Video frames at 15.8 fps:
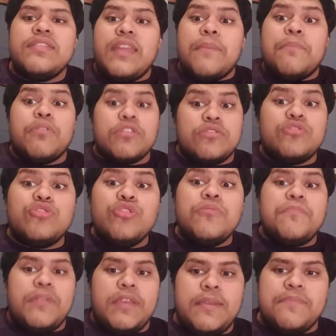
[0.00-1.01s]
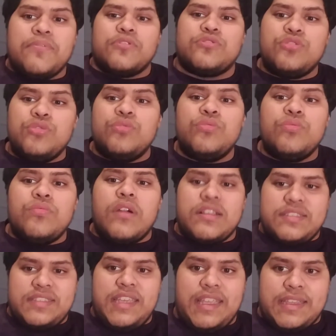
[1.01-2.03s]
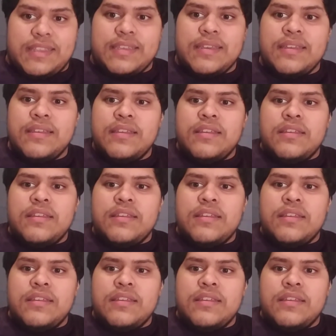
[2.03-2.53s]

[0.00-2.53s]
they put two people to a seat.